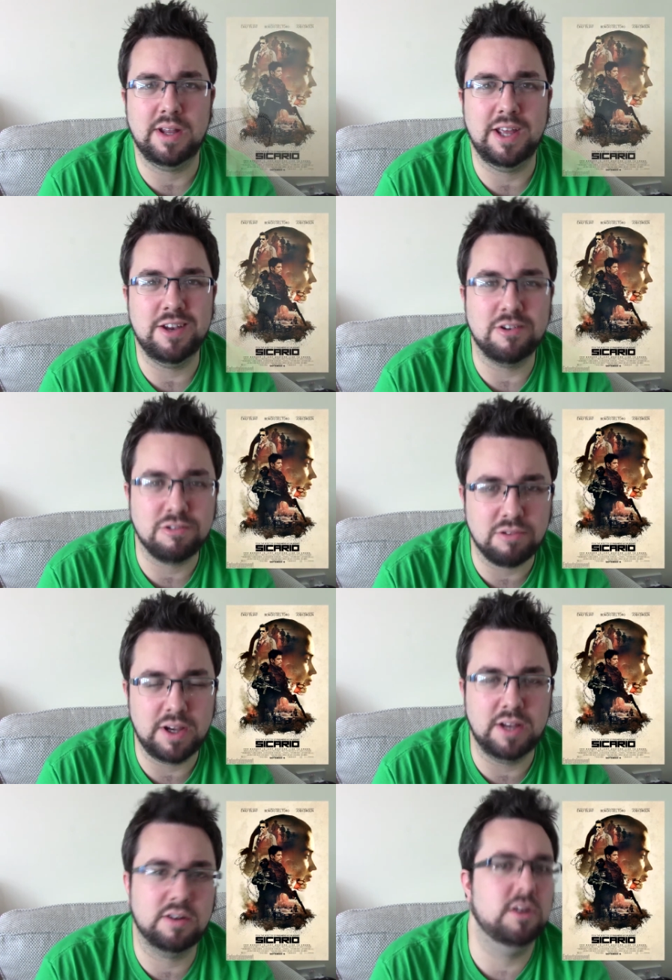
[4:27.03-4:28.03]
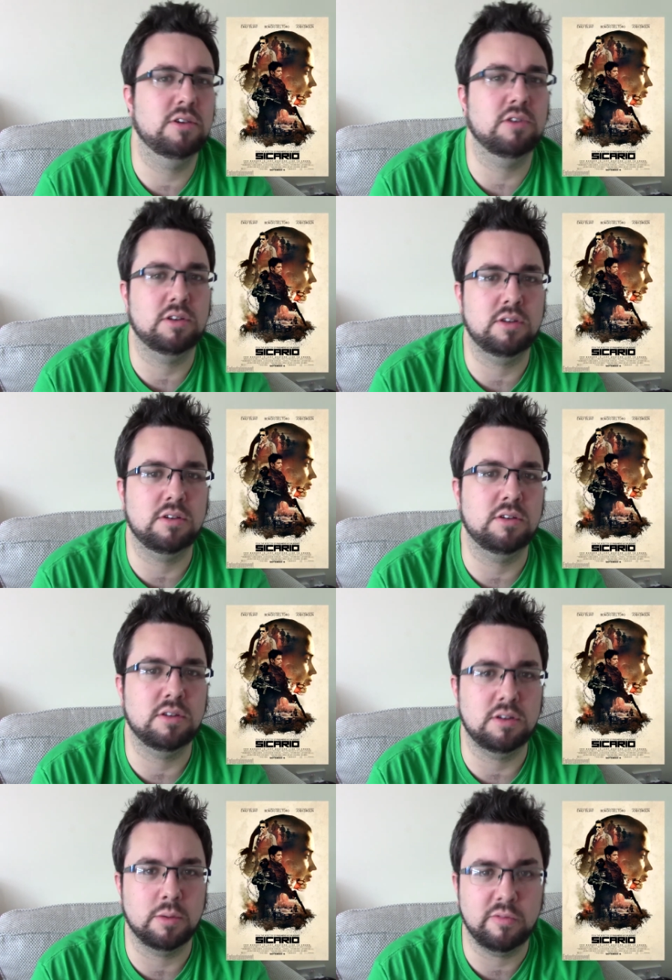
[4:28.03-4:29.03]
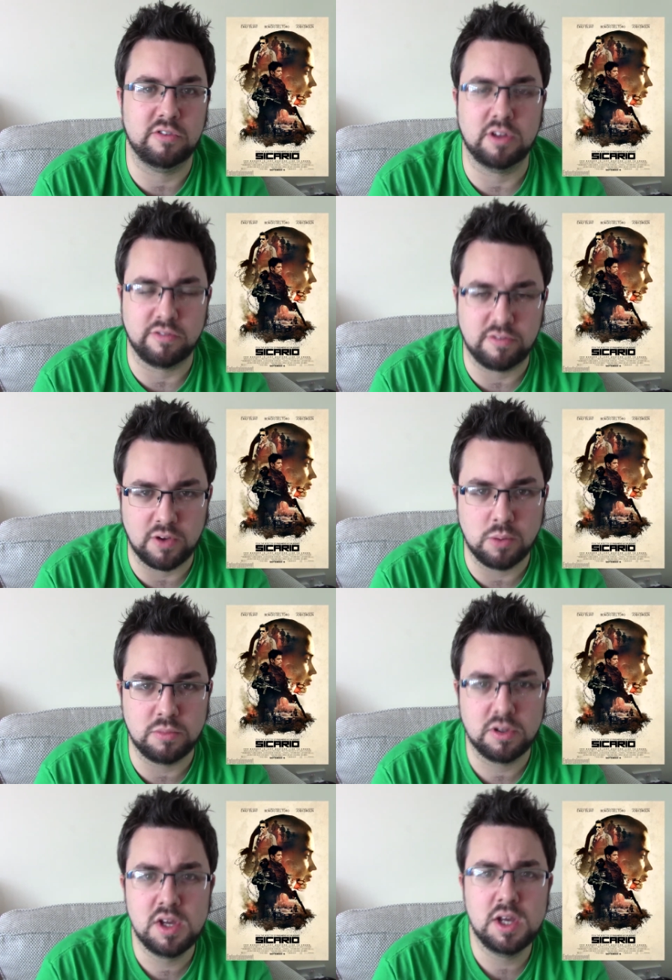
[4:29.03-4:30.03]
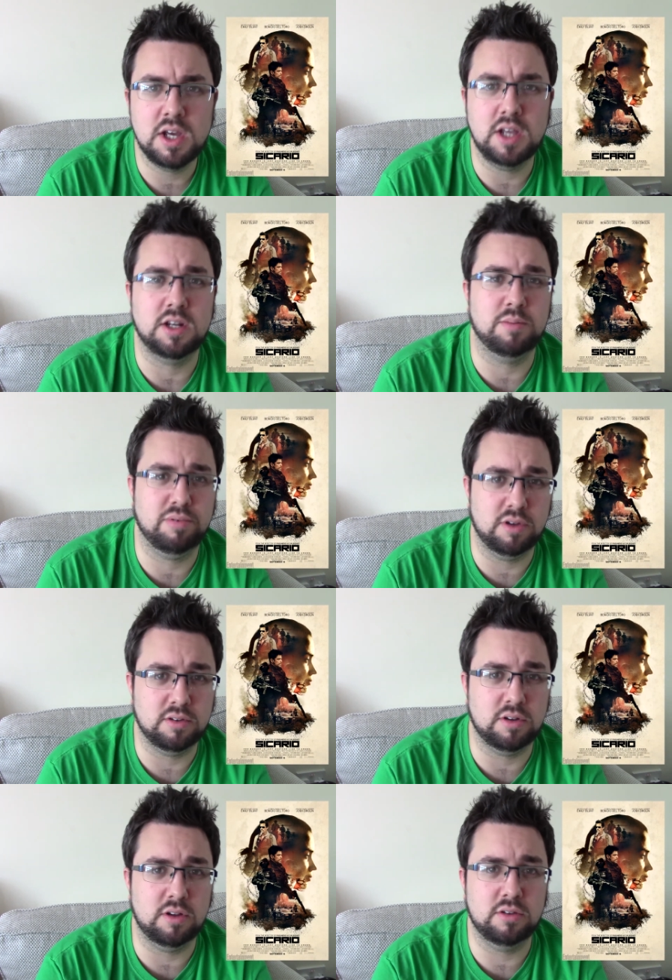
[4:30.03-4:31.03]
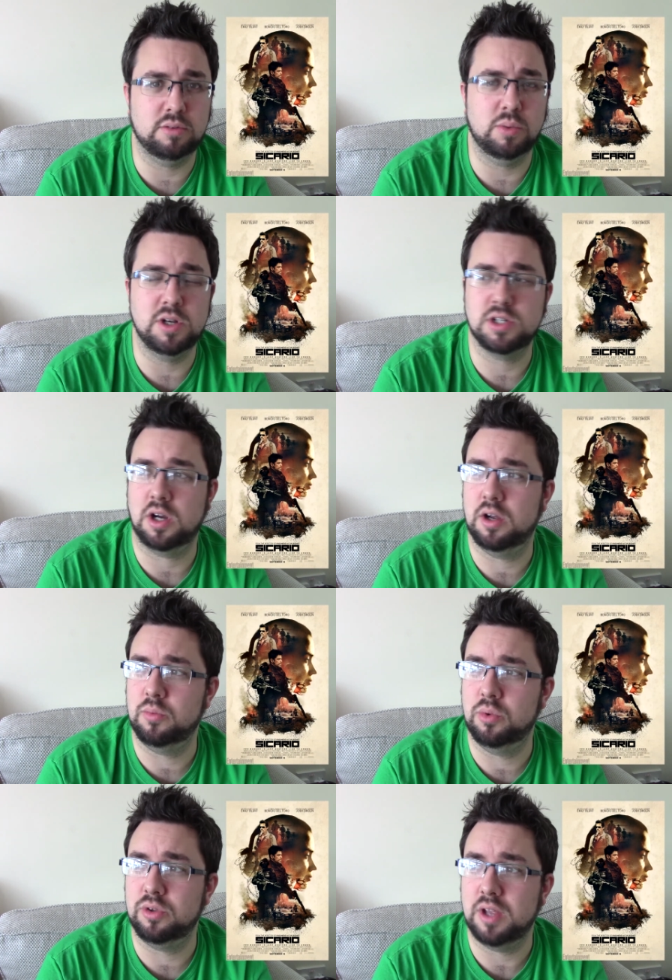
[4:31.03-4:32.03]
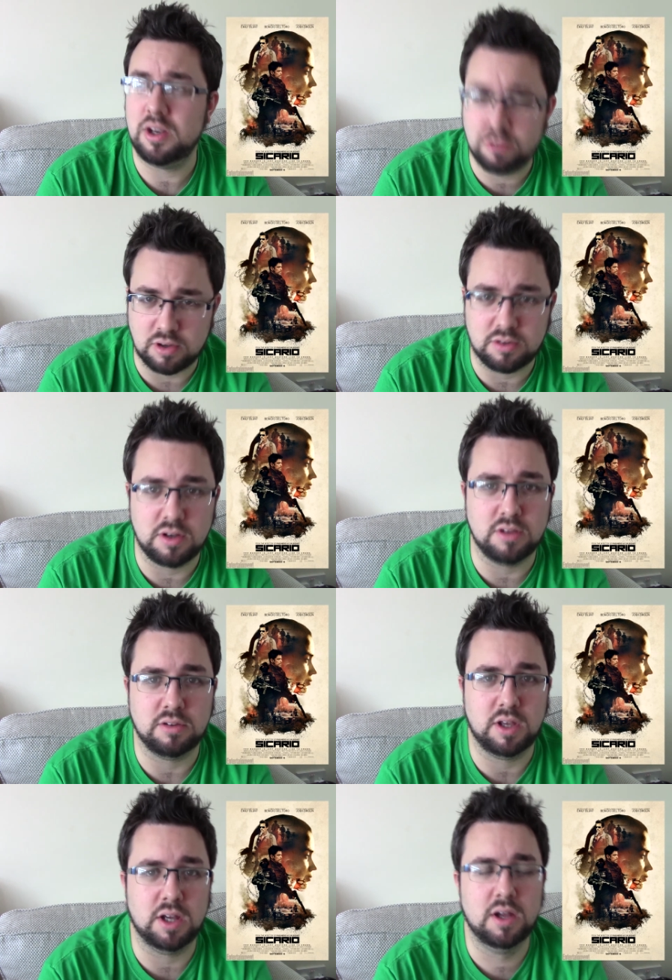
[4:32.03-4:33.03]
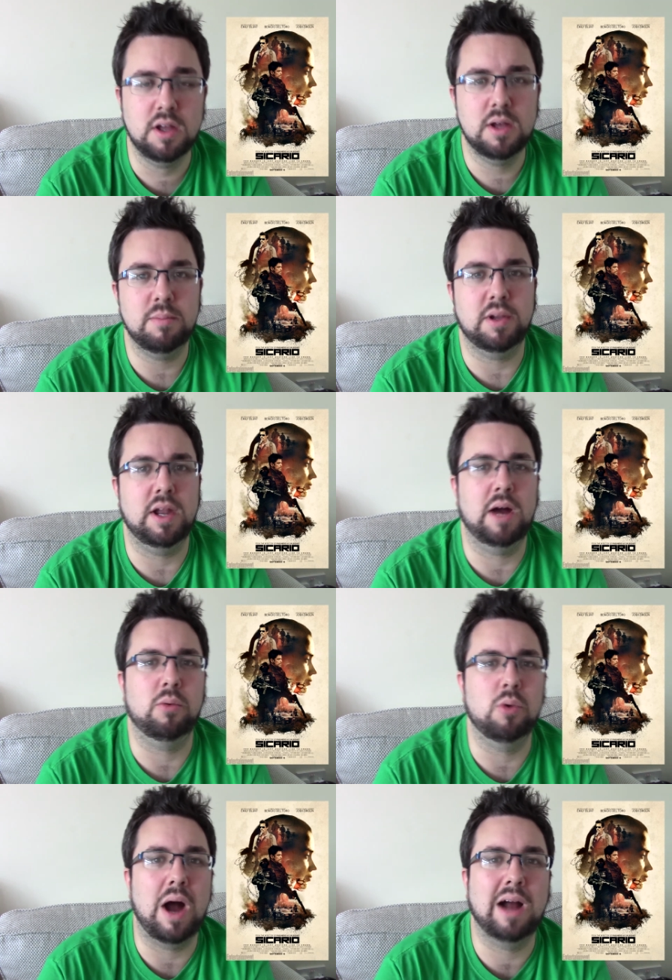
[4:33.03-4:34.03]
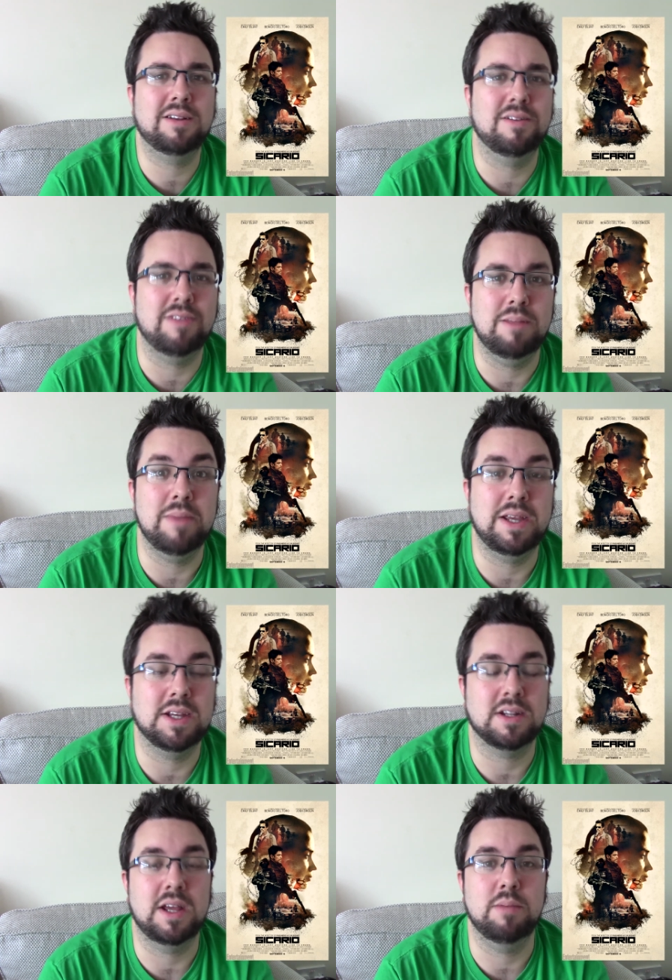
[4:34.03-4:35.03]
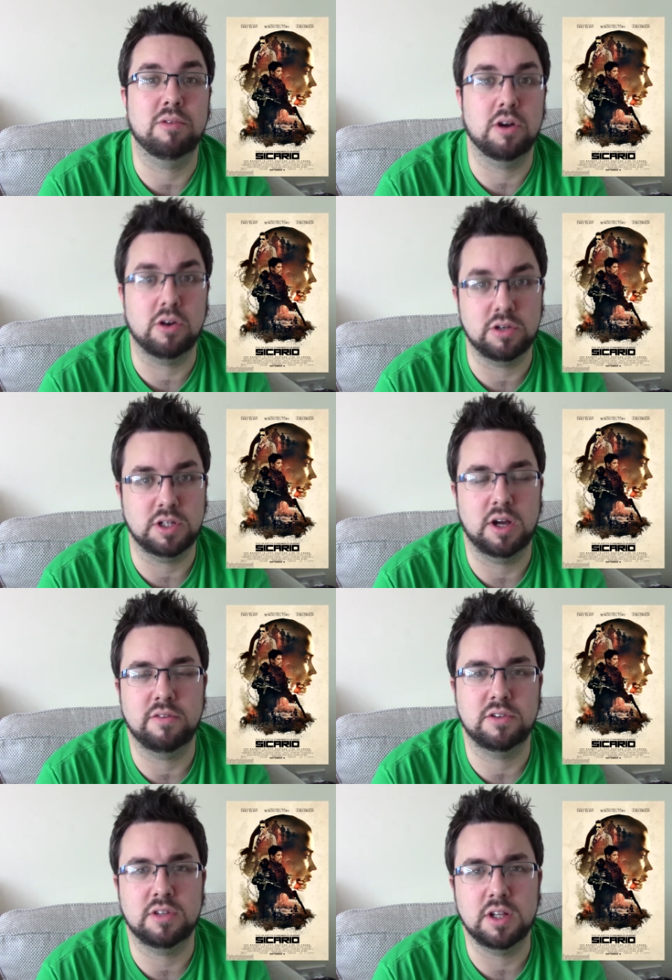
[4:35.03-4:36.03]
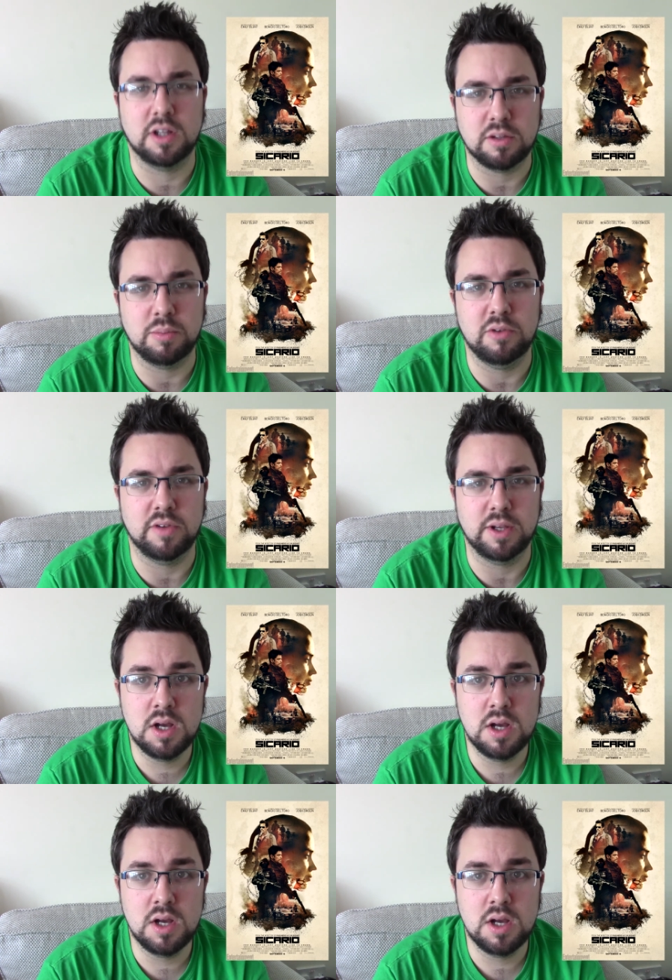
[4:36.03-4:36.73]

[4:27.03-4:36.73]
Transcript: intrigued and interested to see some of his other films. He did Prisoners, which I was interested in seeing, but now will actively make it a priority after seeing this movie.